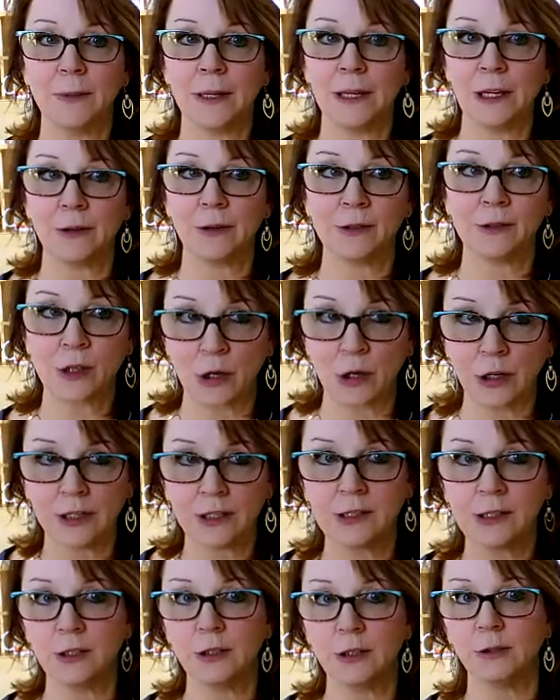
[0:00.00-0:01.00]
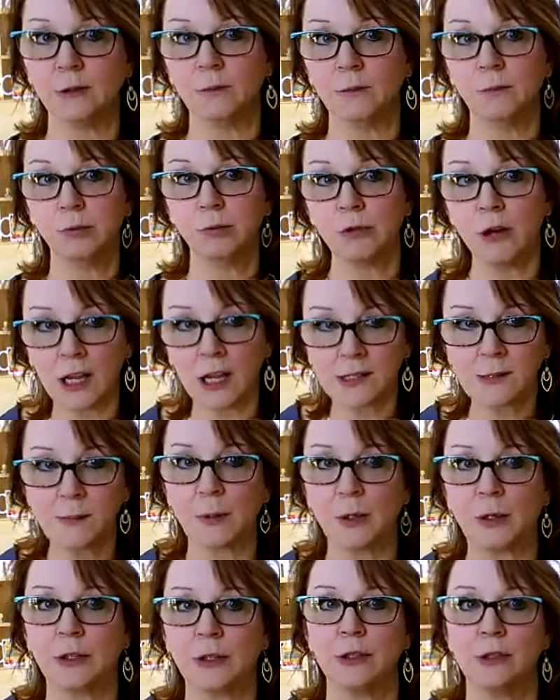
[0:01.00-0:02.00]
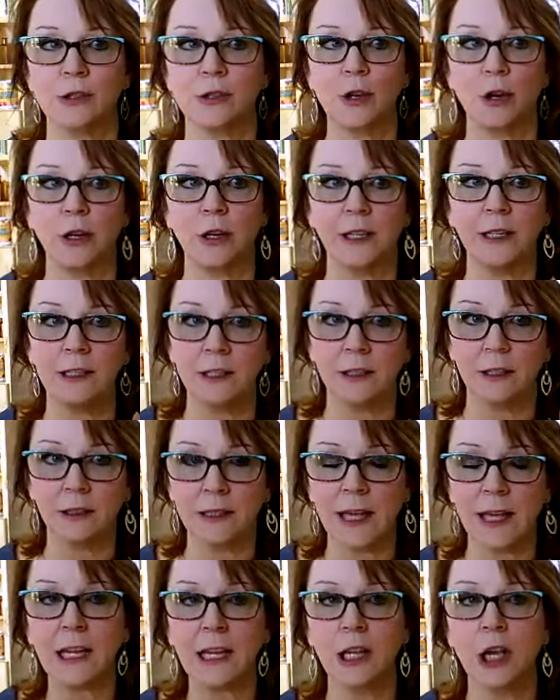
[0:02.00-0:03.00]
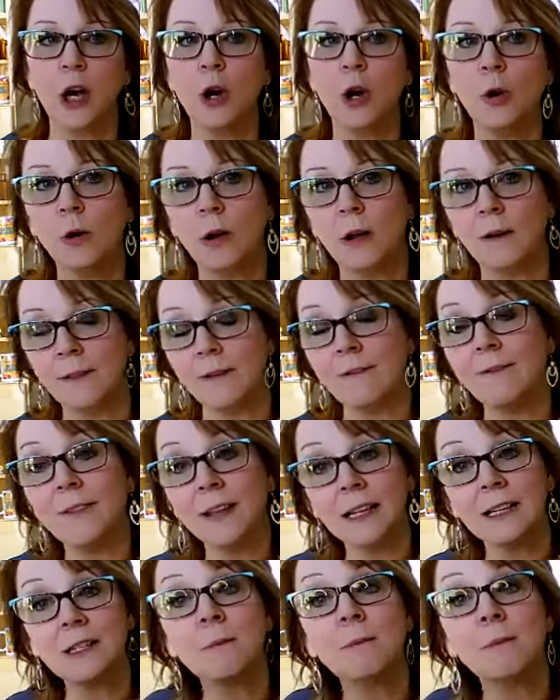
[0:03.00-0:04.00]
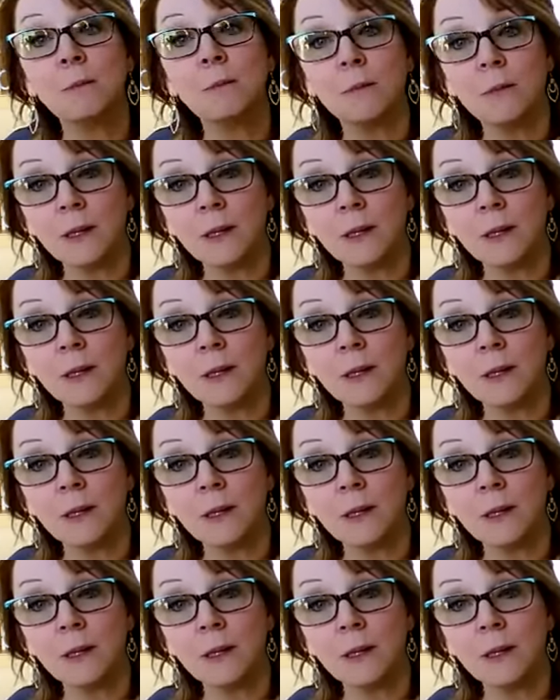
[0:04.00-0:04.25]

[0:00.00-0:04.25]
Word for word: you know started to prosper you're starting to let go of the victim